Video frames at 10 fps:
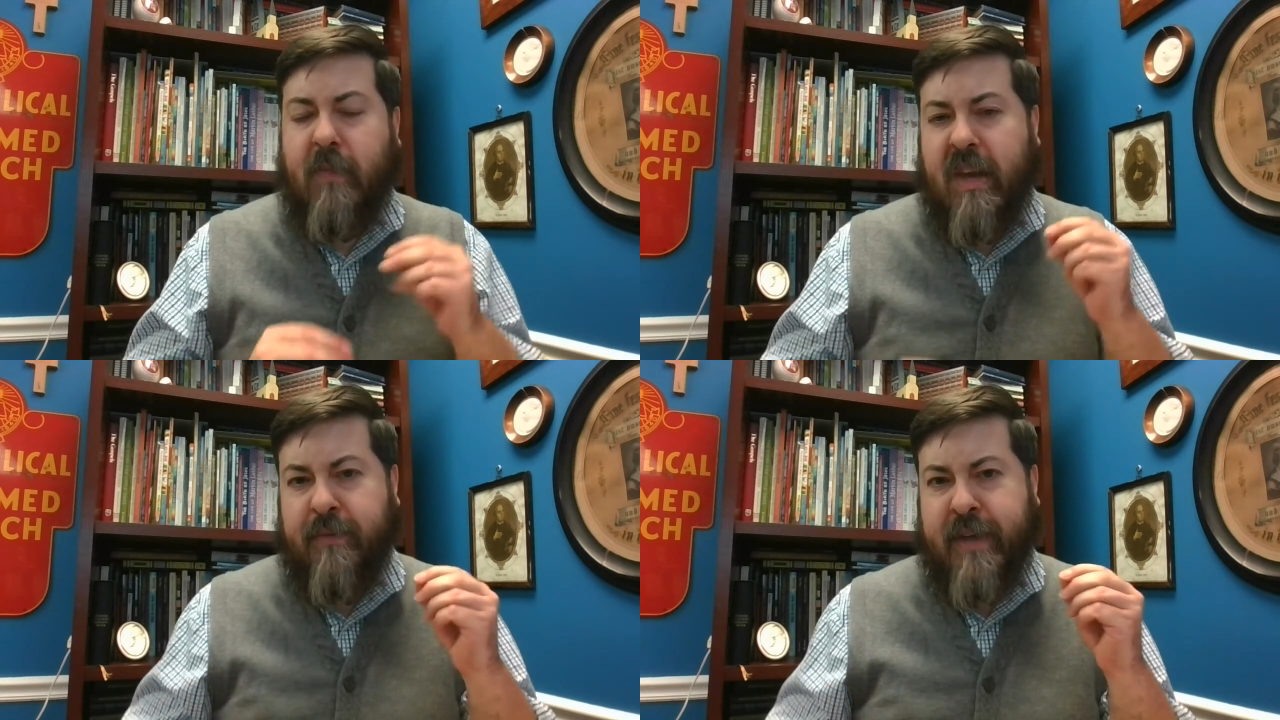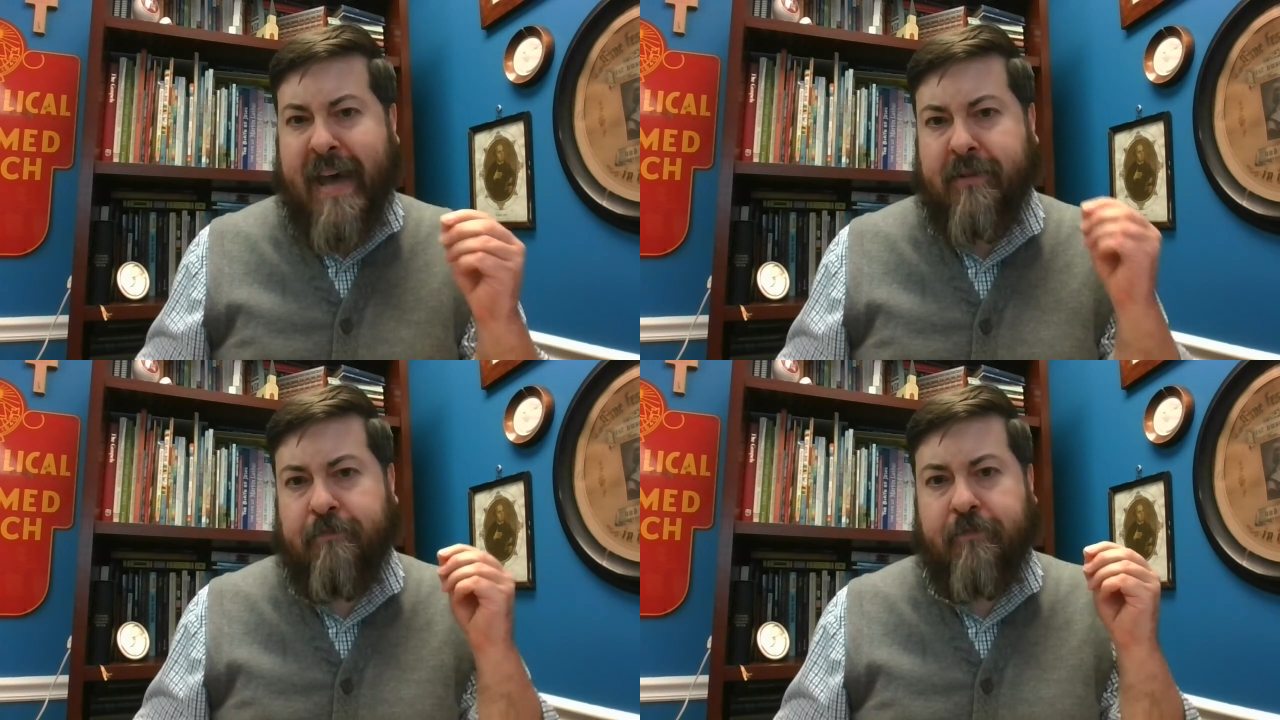
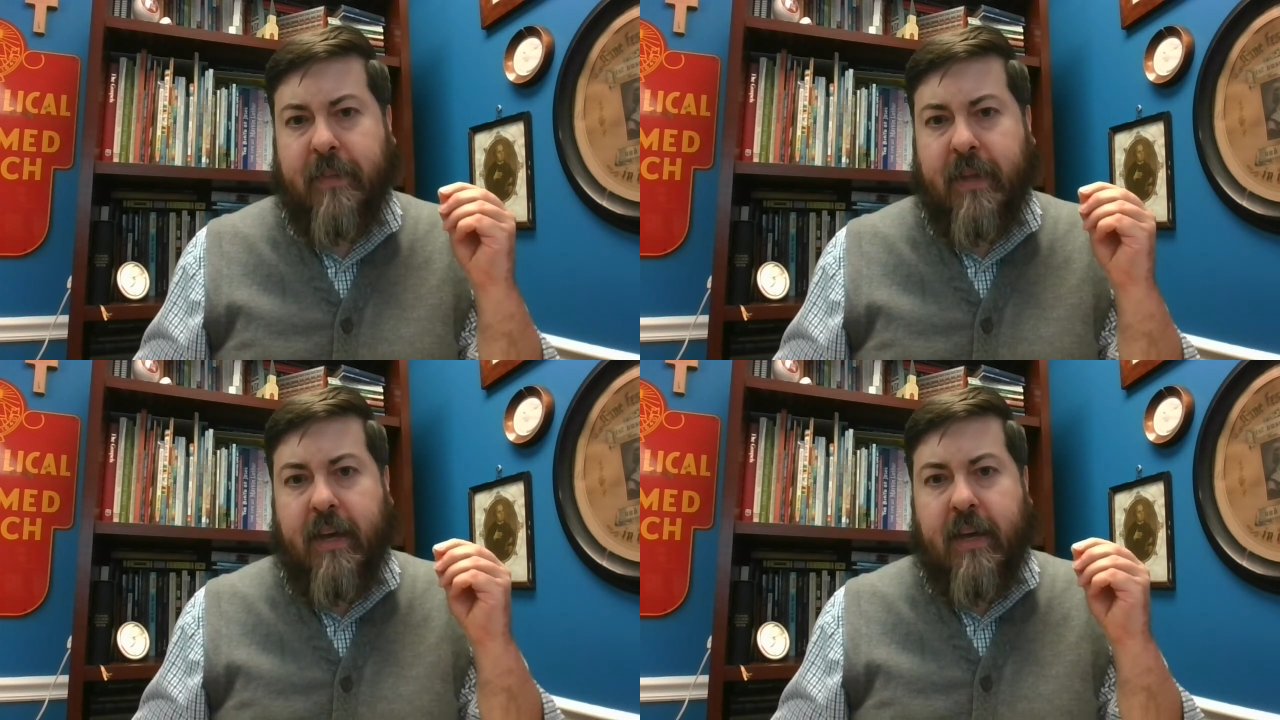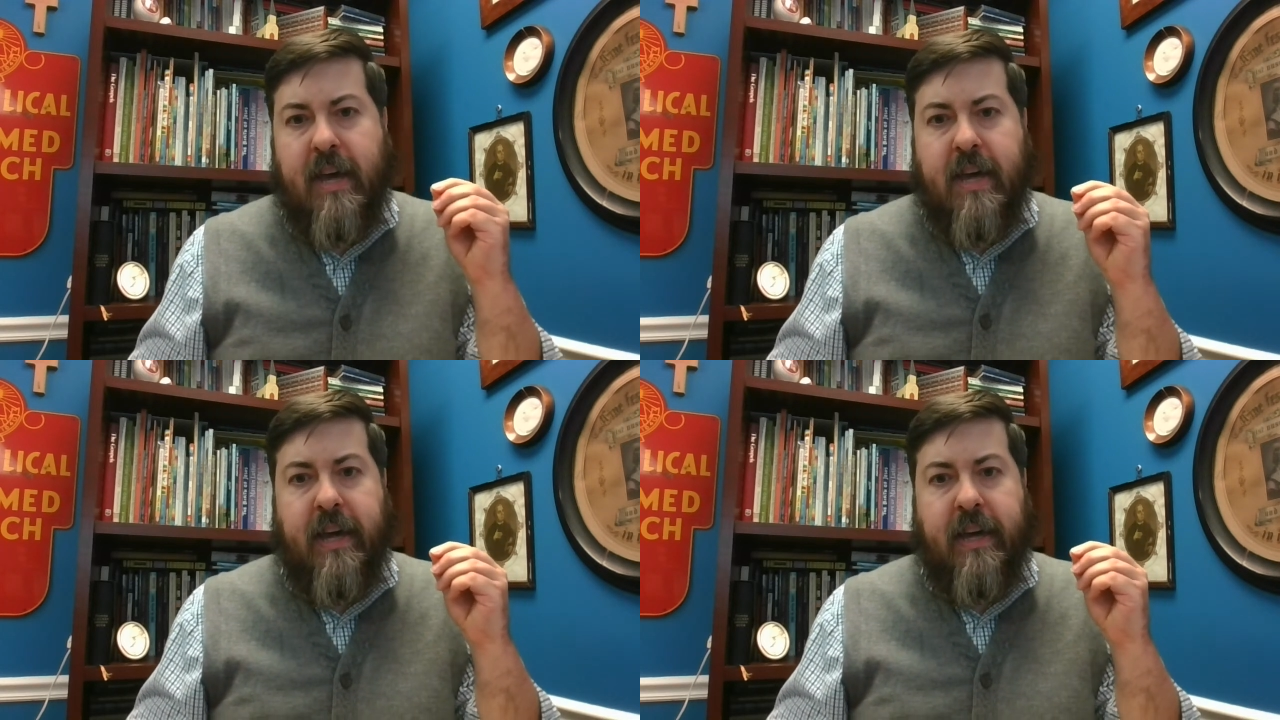that
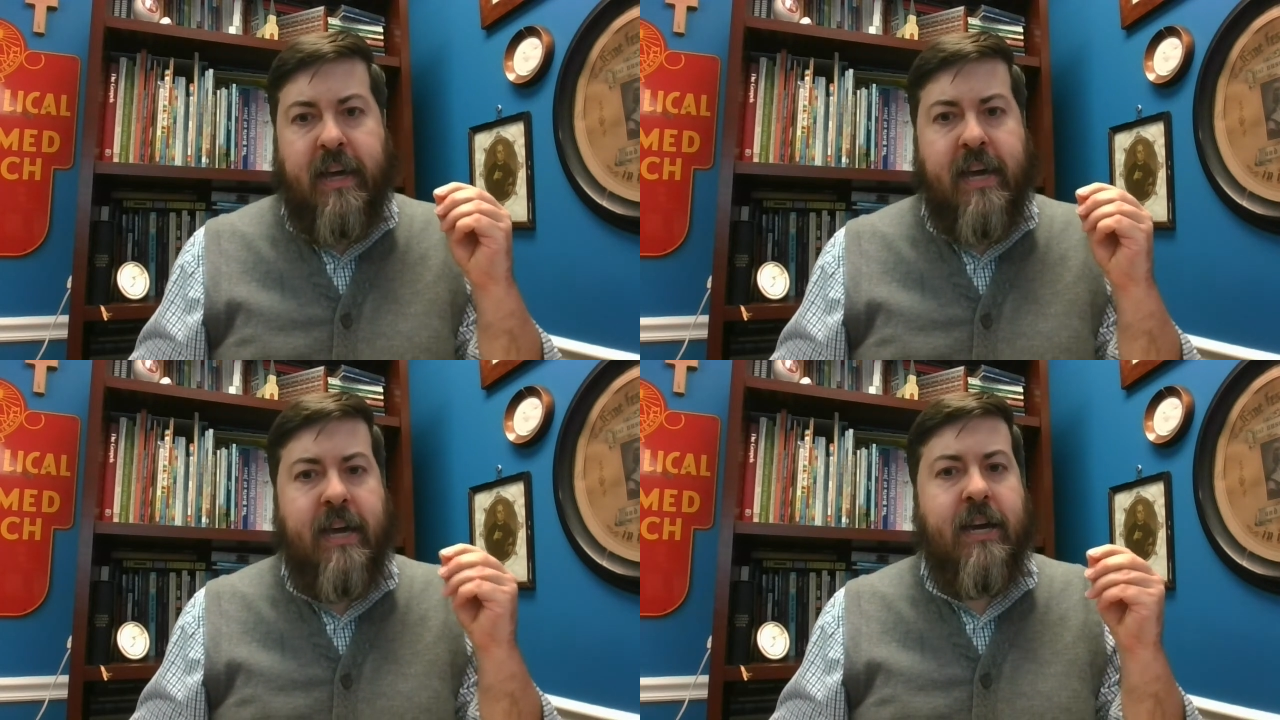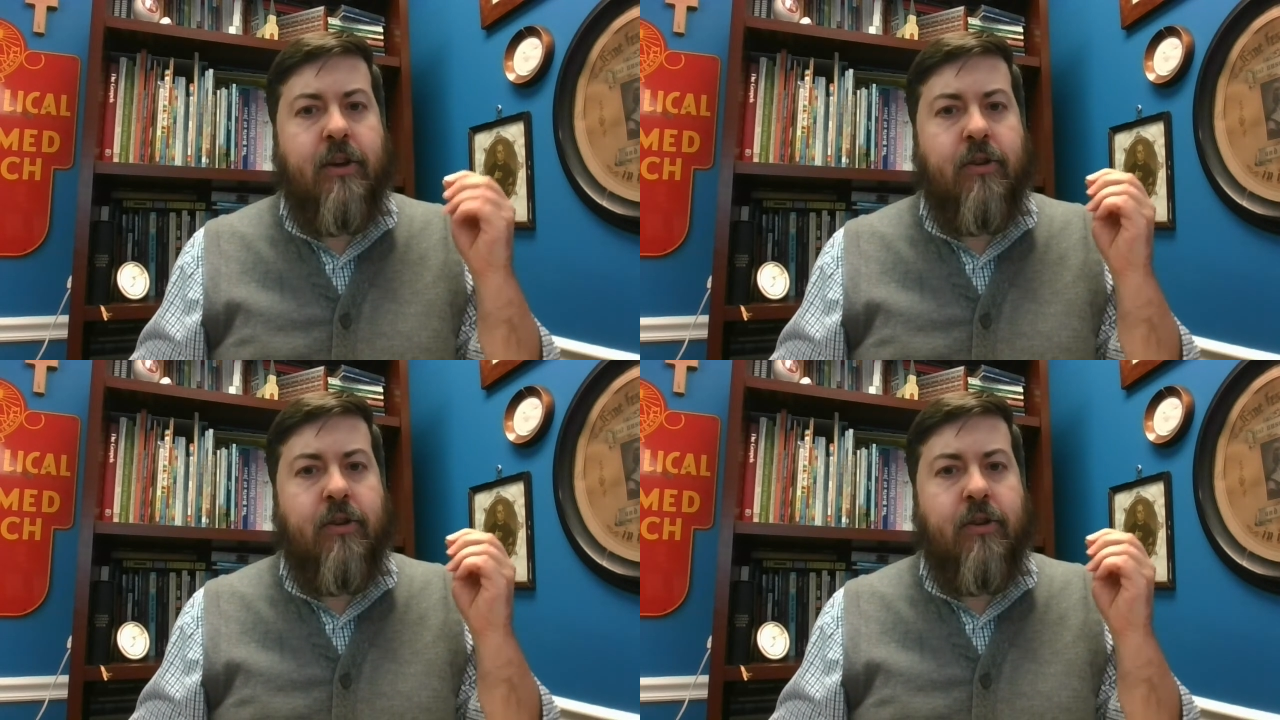he